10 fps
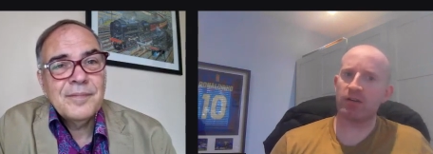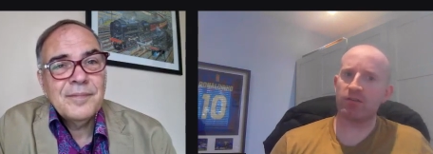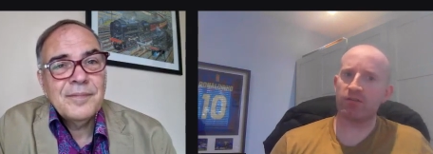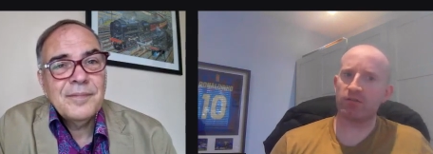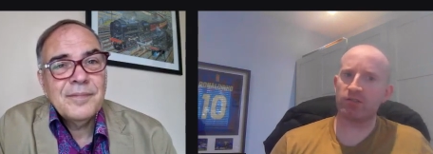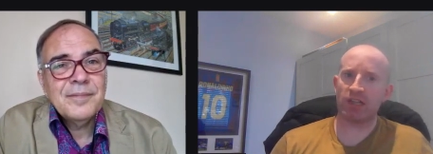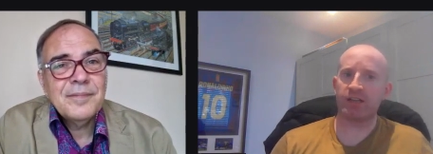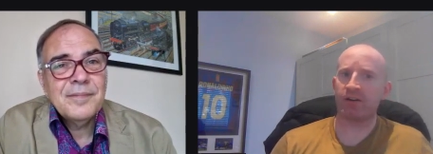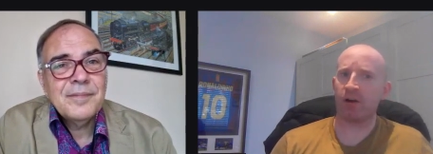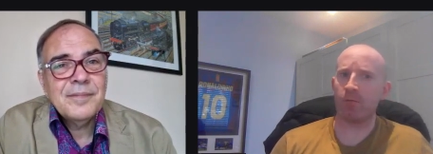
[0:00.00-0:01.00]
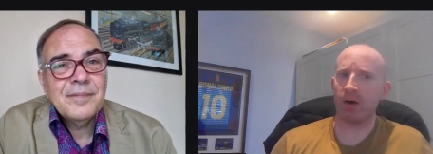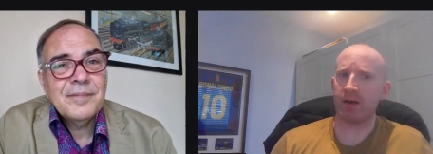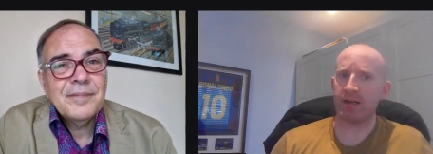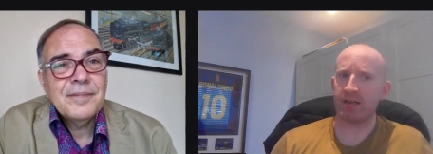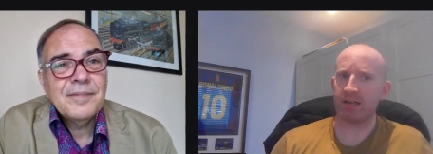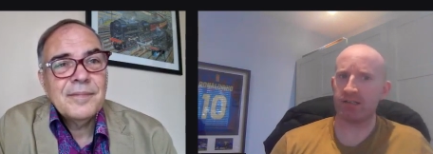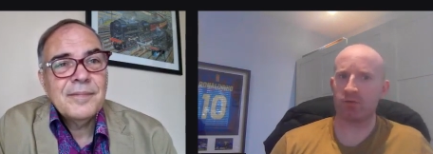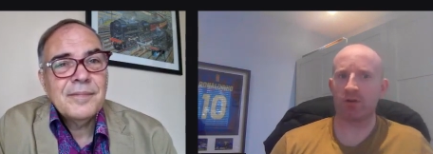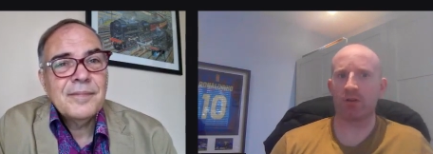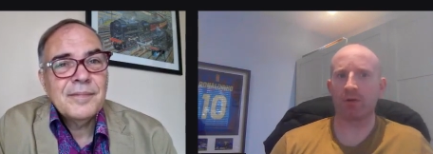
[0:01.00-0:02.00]
Speaker 1: of selling on OnBuy. I guess
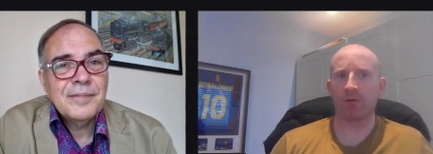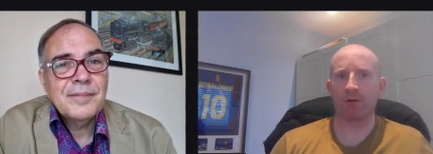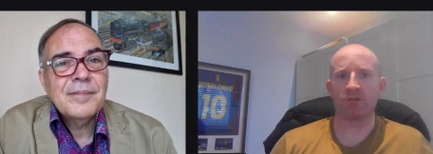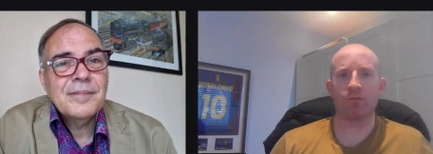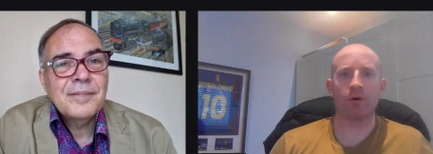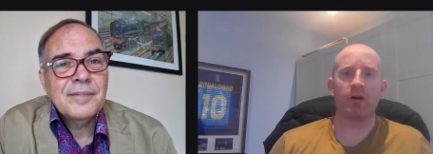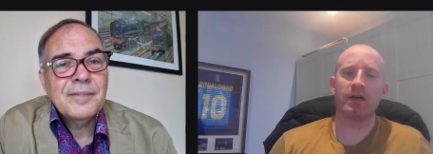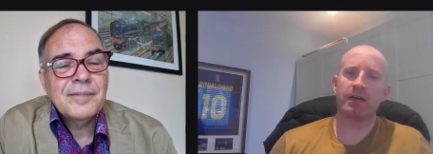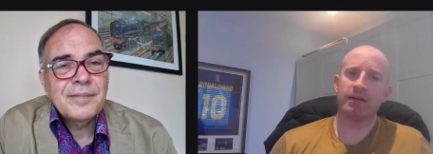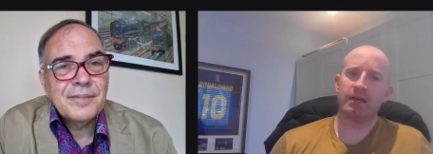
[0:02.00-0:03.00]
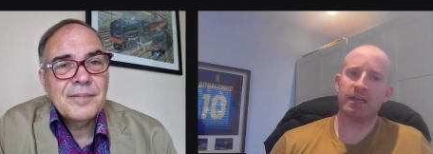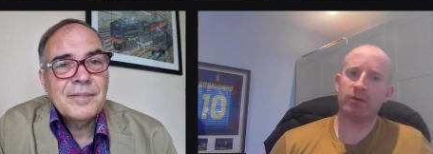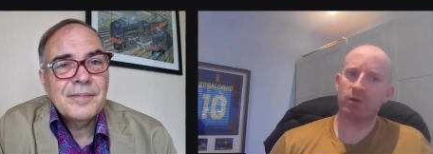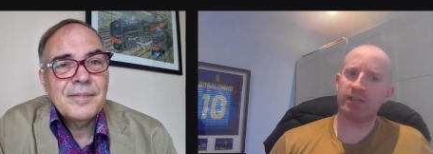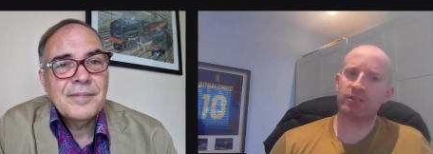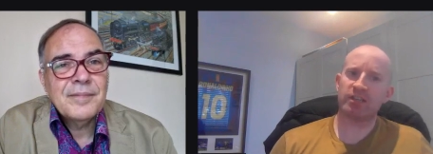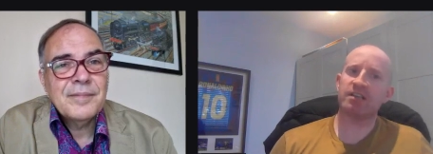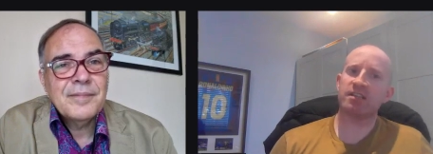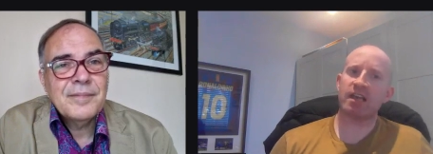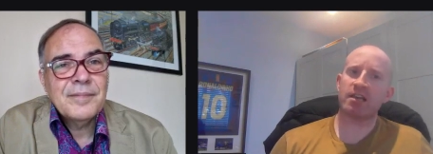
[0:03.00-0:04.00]
is one of the big ones, but equally just
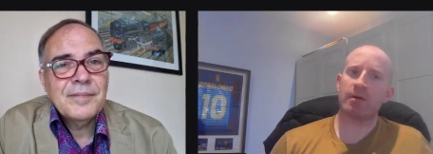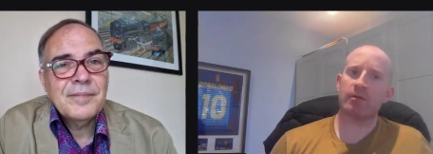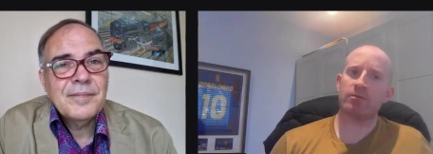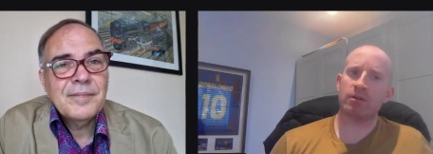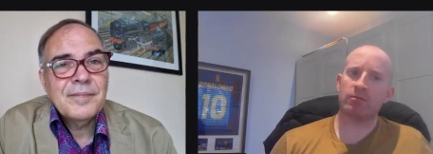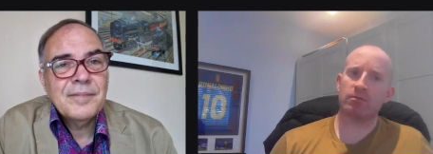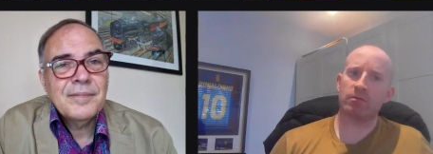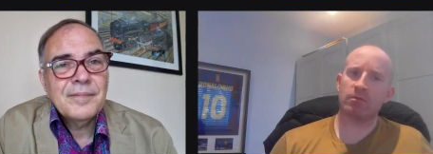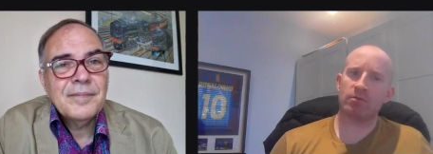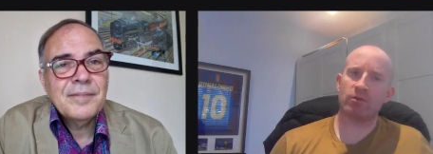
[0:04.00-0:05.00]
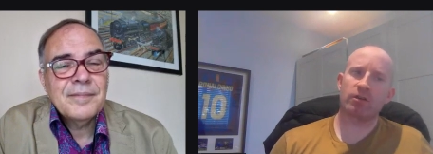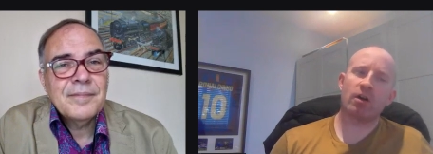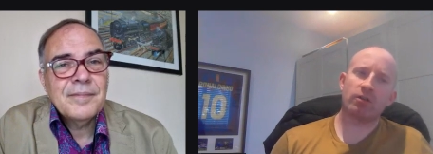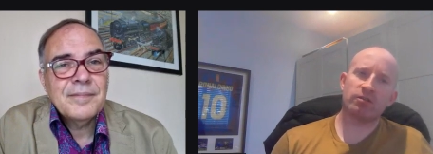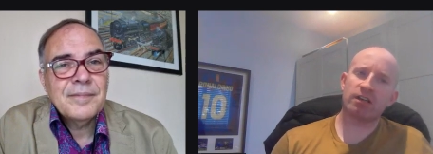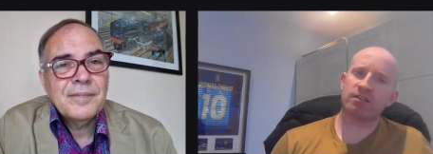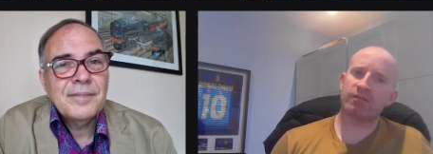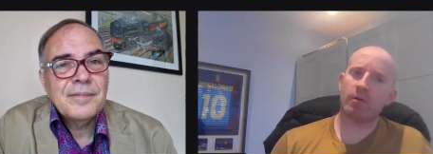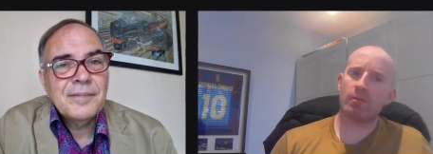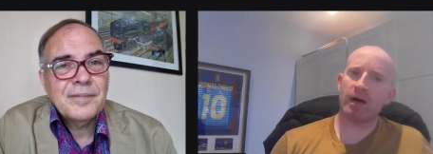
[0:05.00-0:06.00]
educating about you know sort of the context
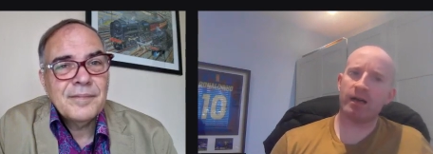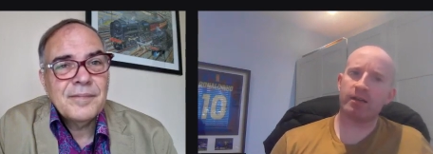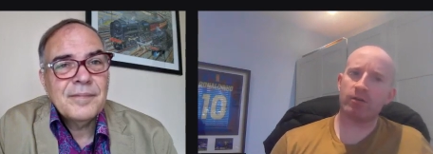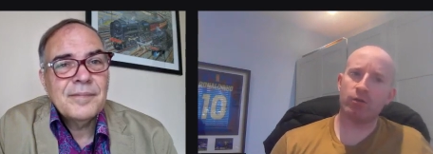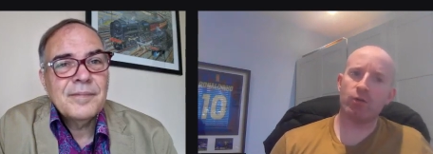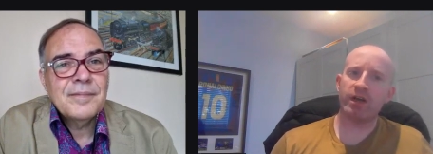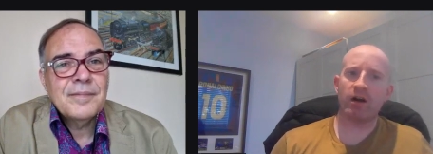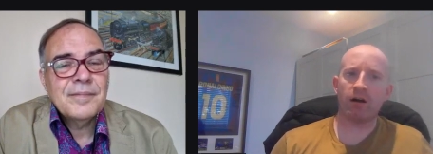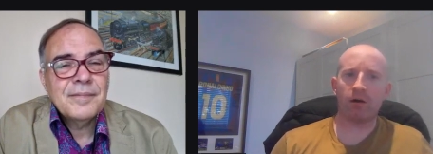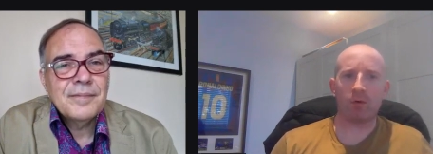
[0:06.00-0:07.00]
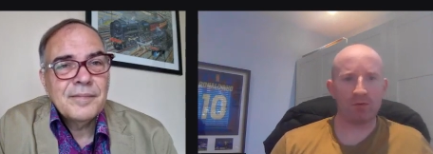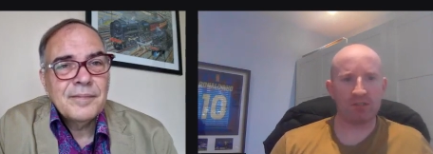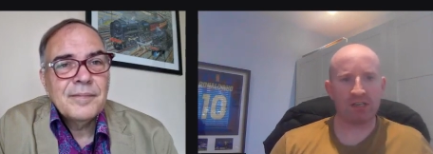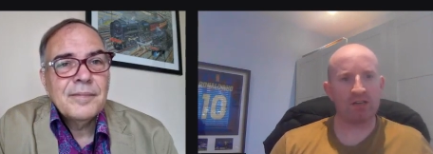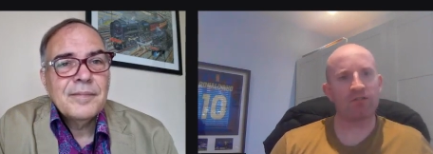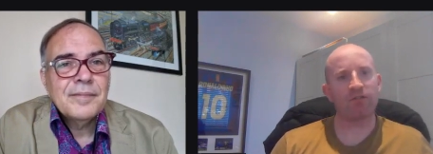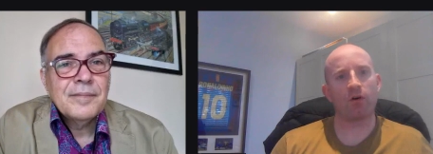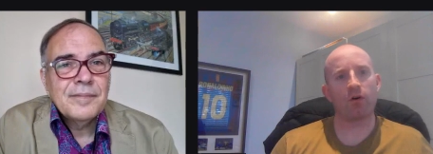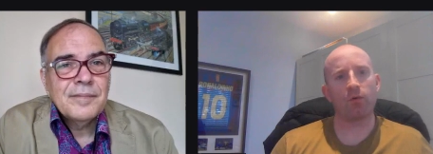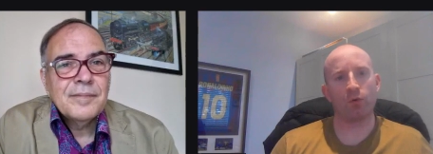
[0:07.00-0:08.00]
of OnBuy. You know who we are, what we stand
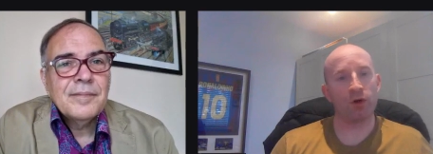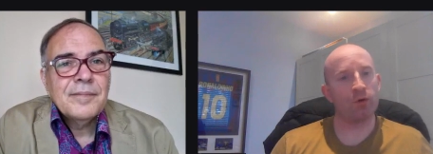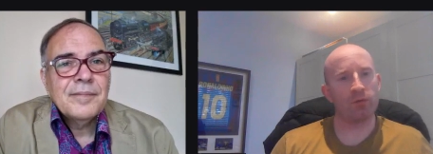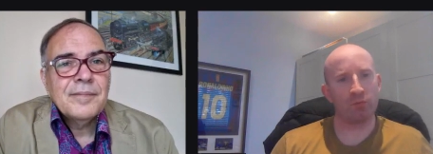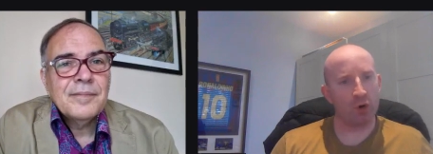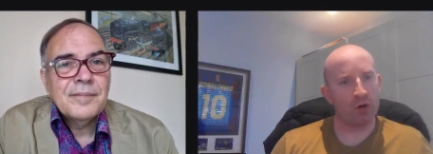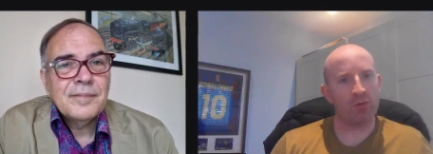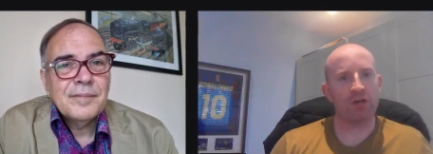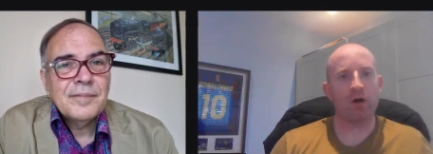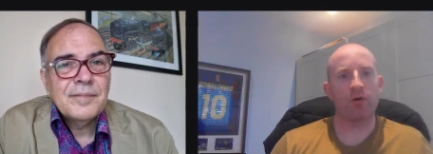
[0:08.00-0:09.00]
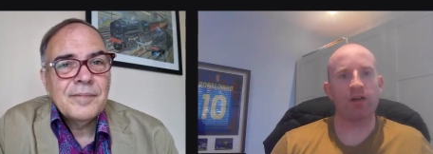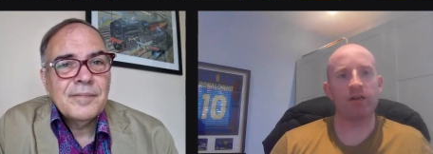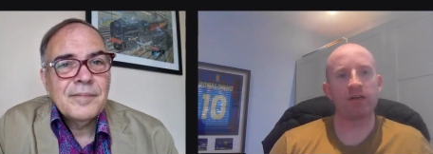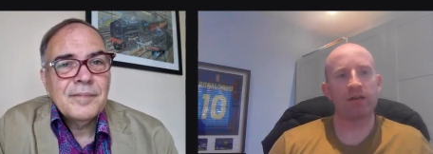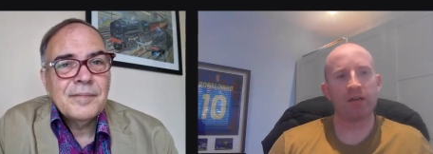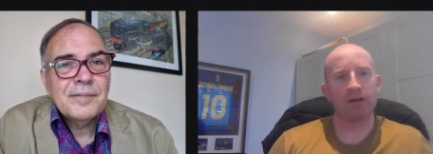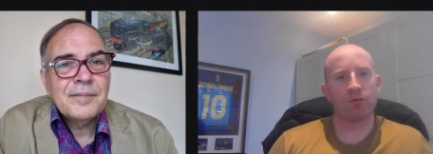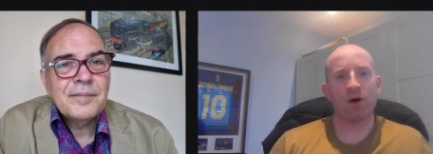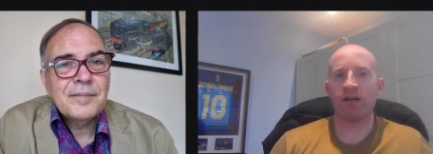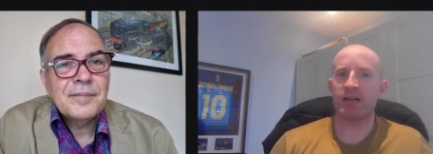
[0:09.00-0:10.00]
for, where we're, where we're going, and
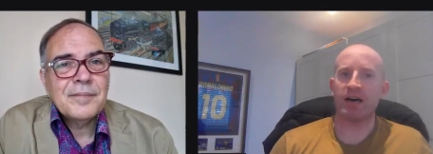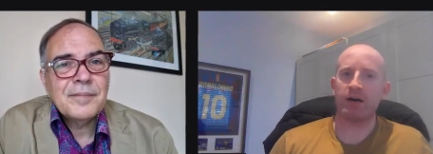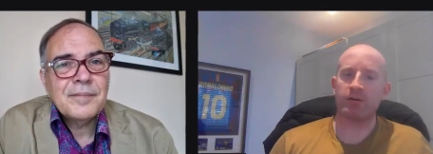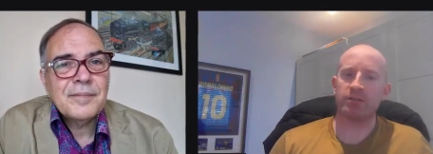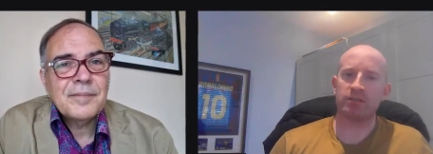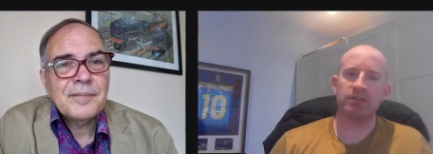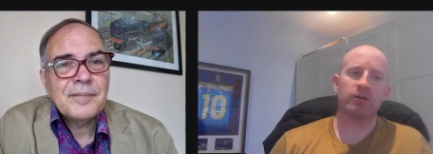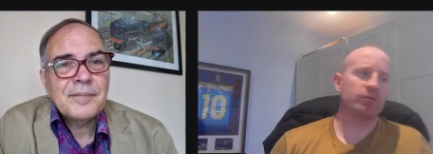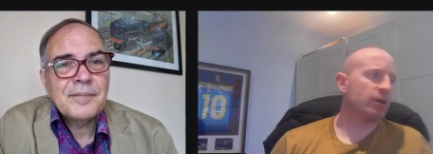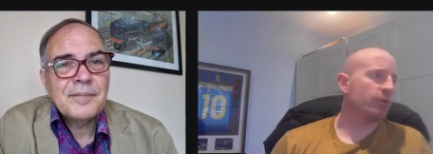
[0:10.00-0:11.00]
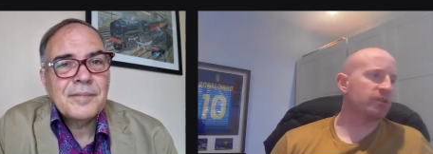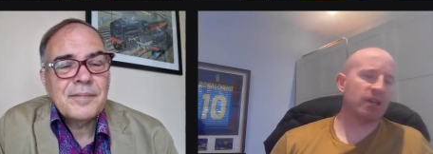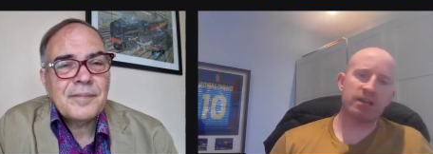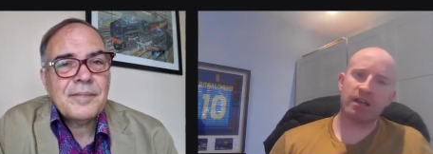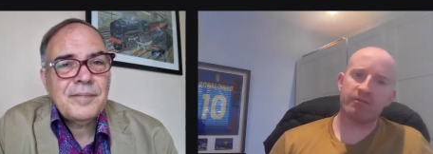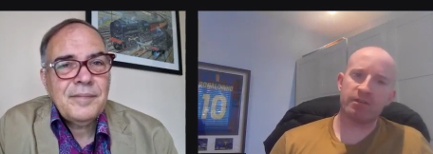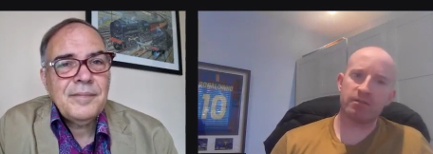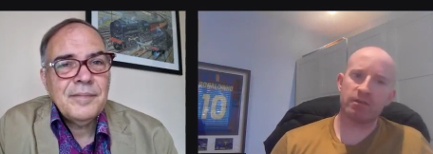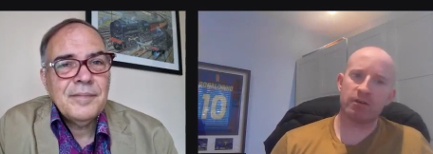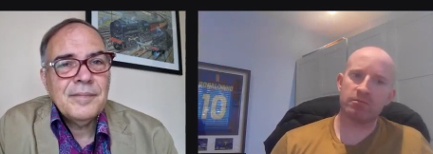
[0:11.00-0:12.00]
why now. And you know they always say every
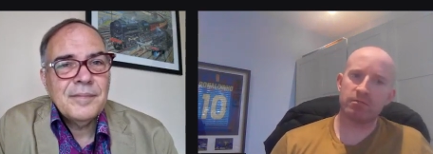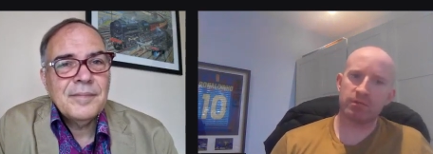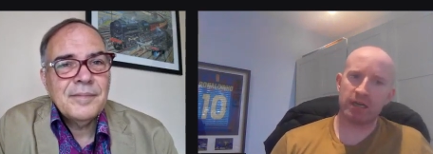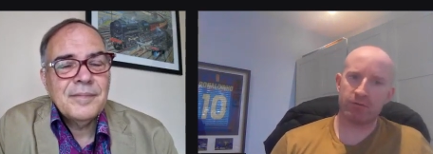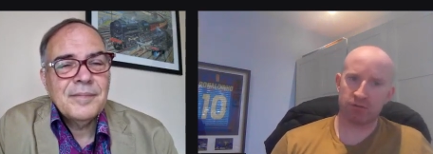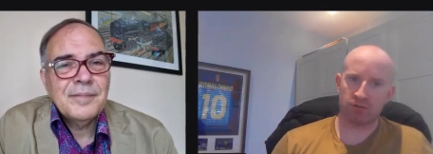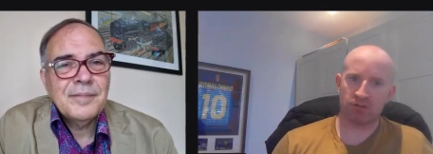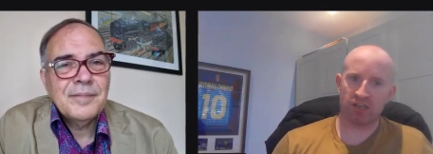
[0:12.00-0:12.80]
you know now is a good